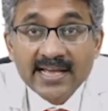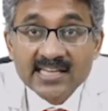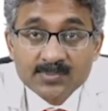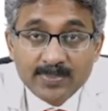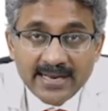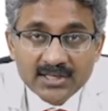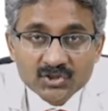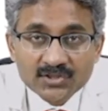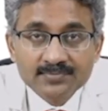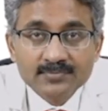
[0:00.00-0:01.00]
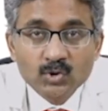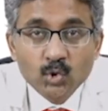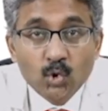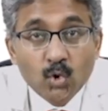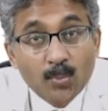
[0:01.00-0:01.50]
aspiration,
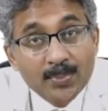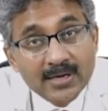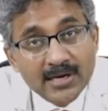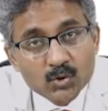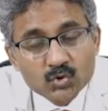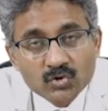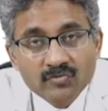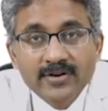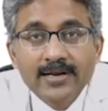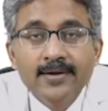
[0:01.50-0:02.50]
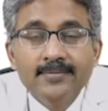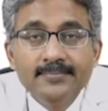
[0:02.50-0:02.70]
tropical eosinophilia.